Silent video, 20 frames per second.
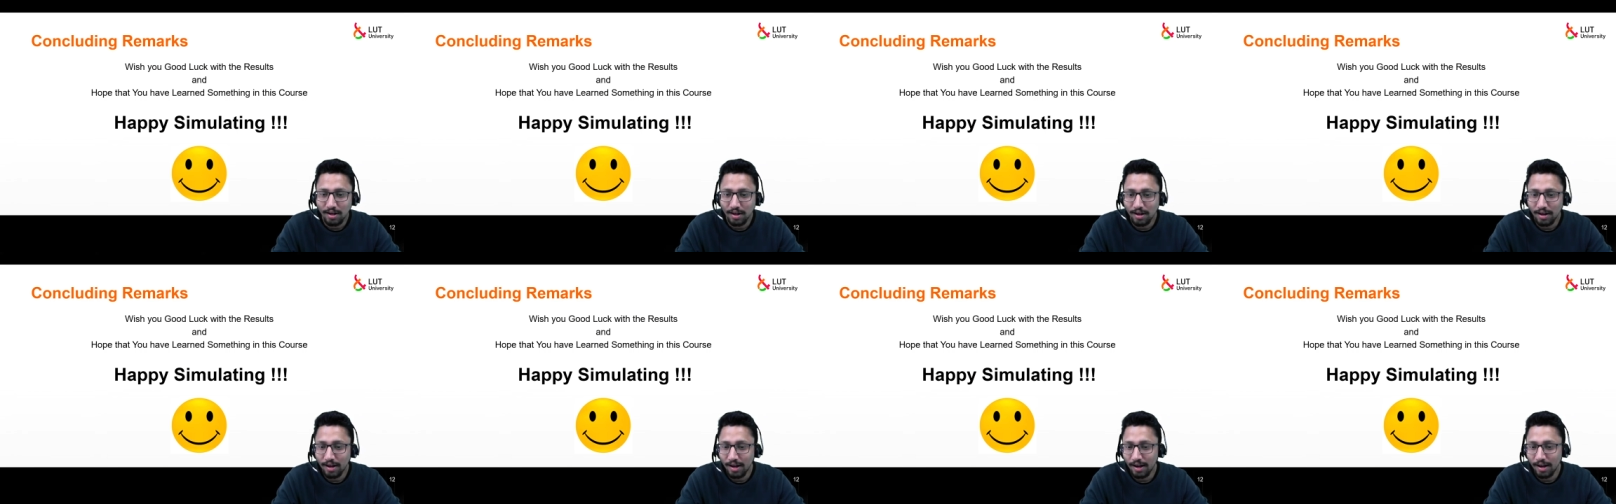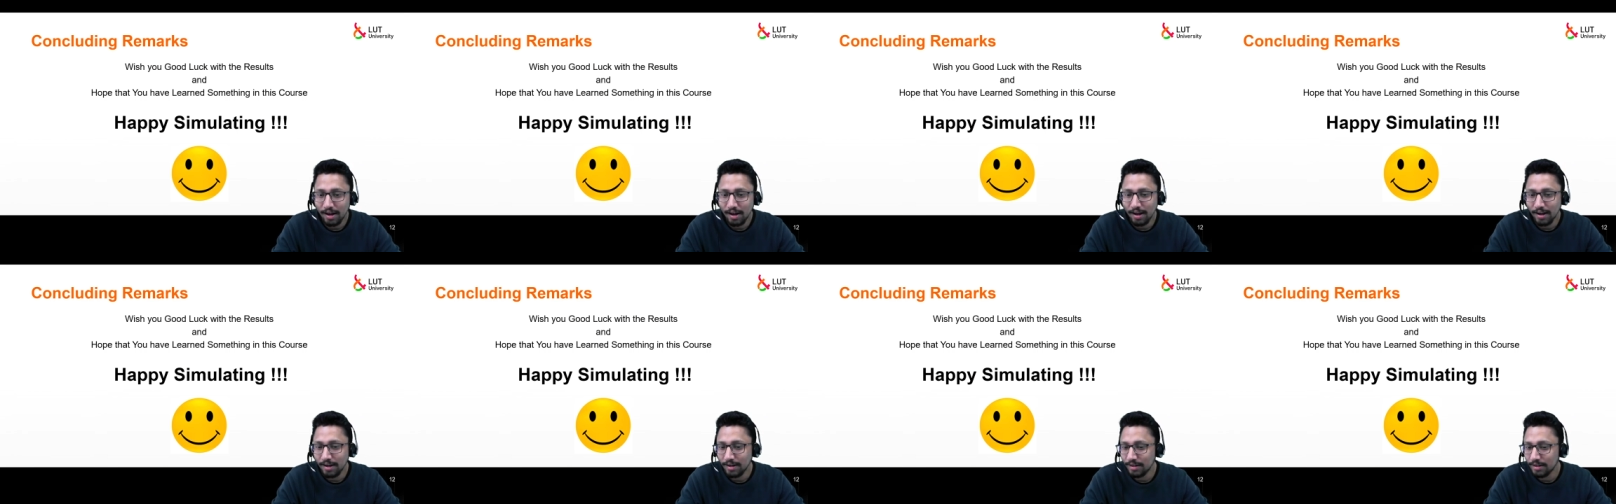
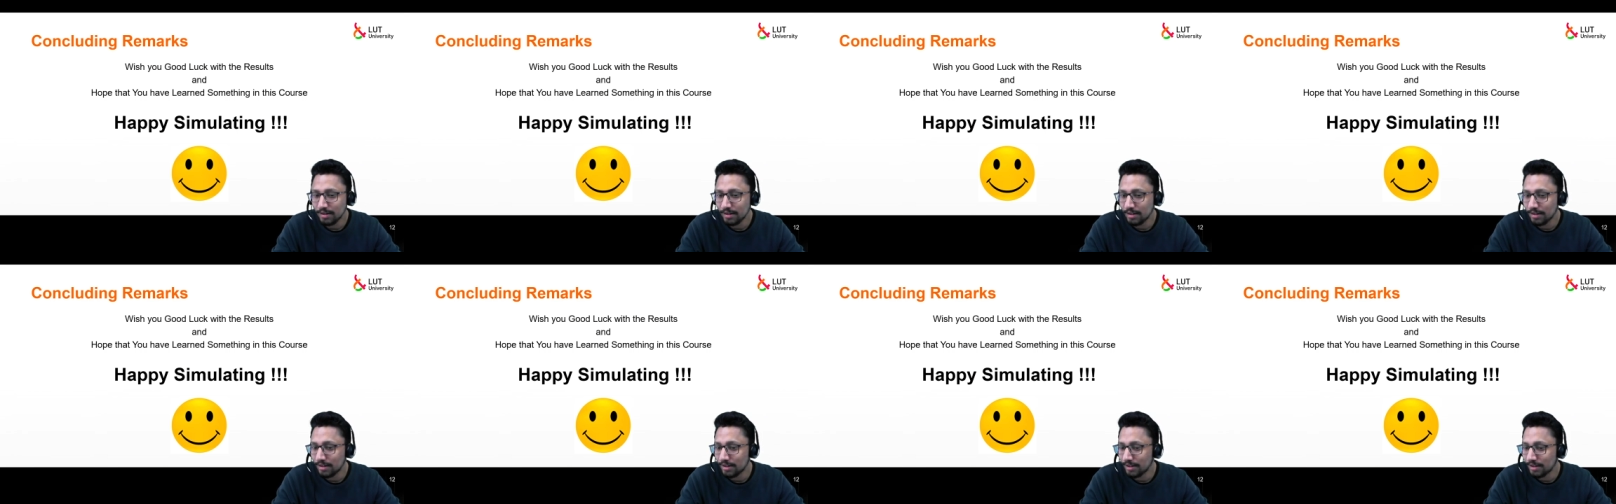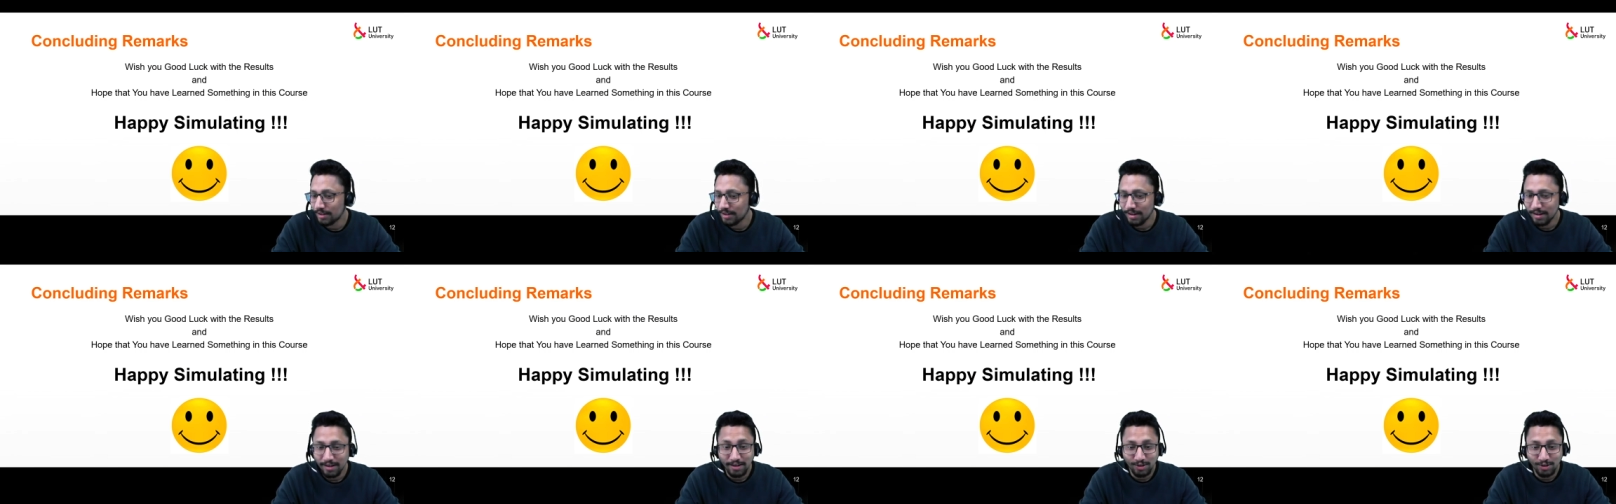and uh,
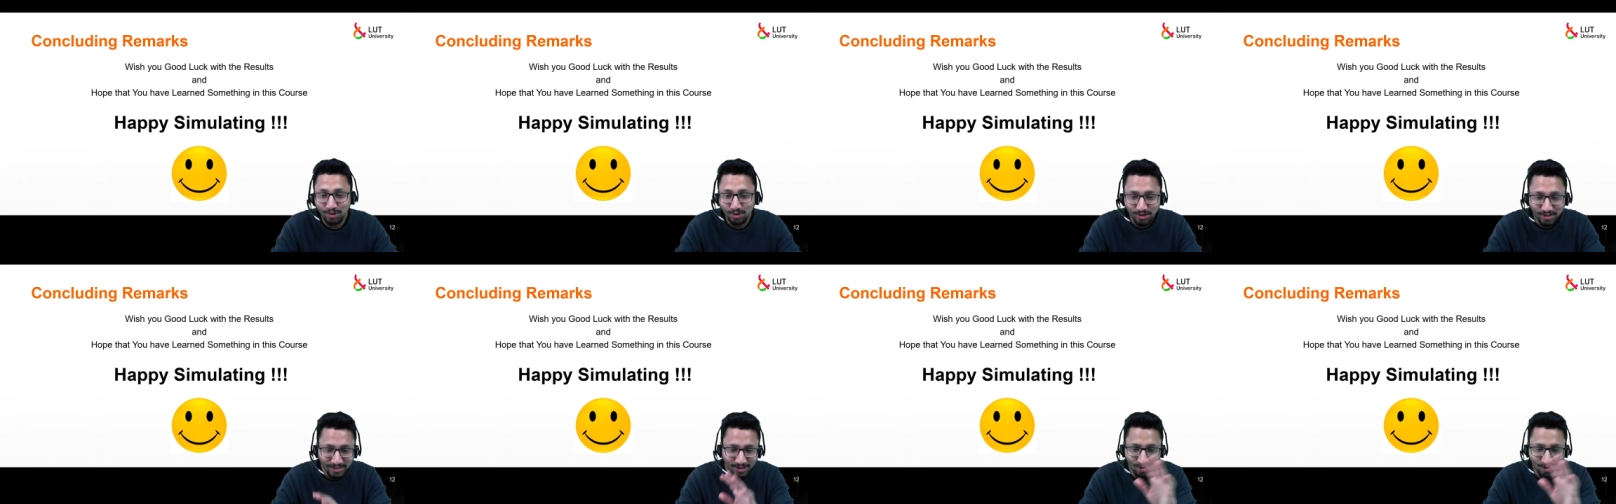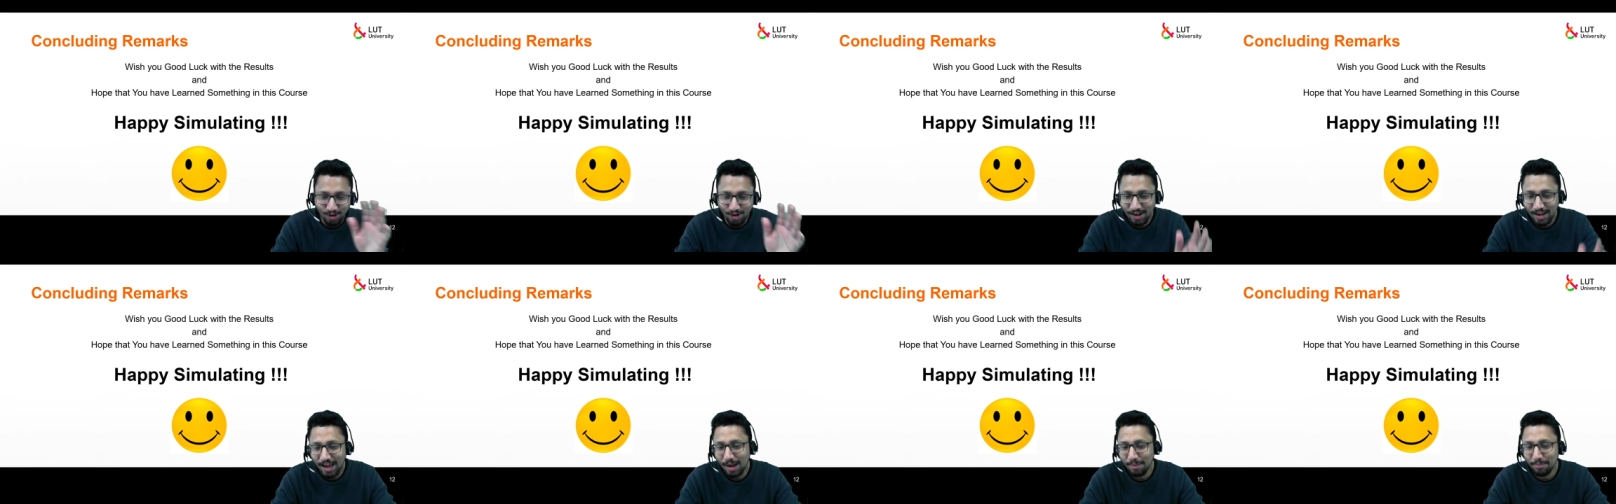you see
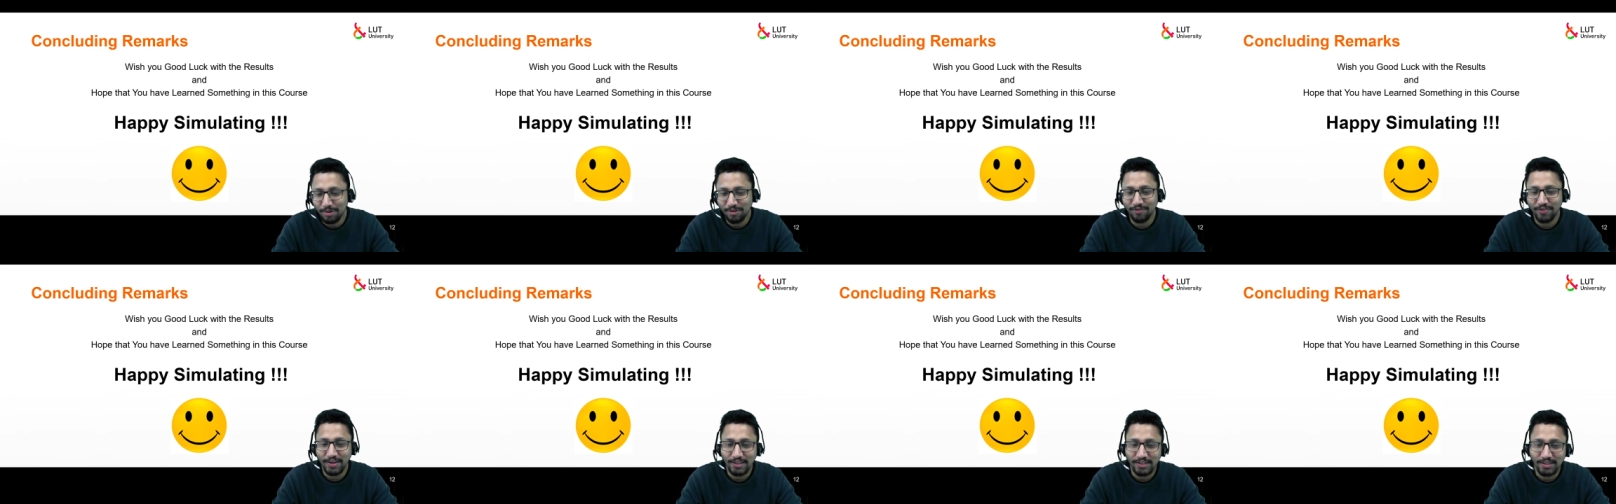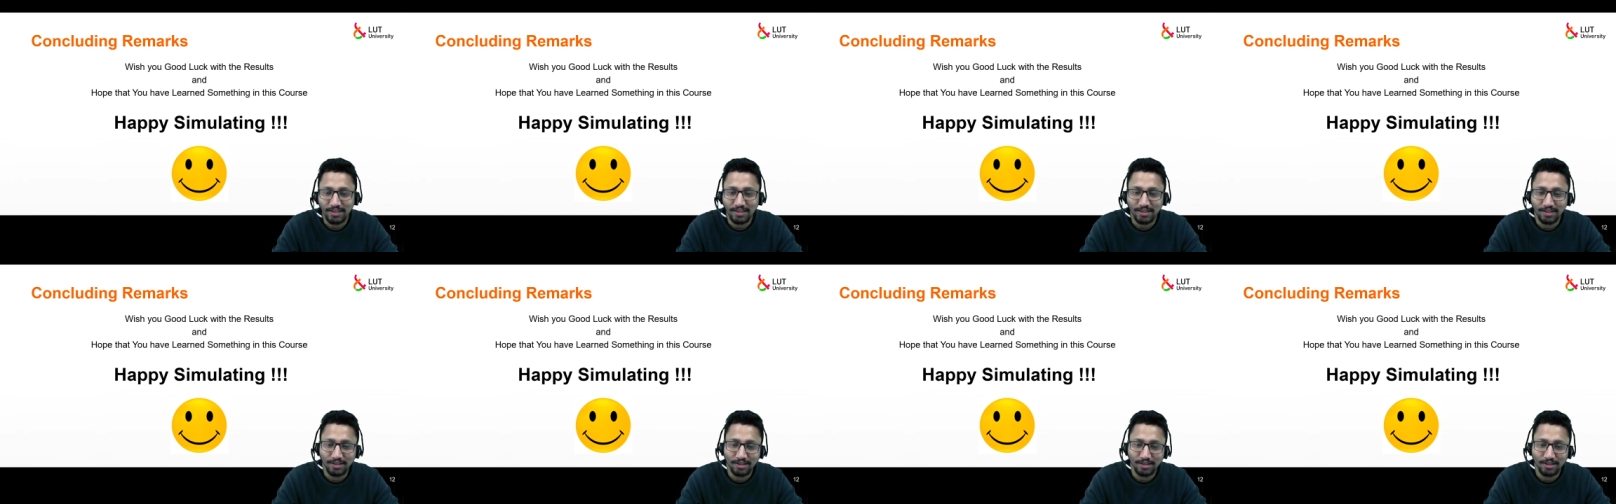all happy faces.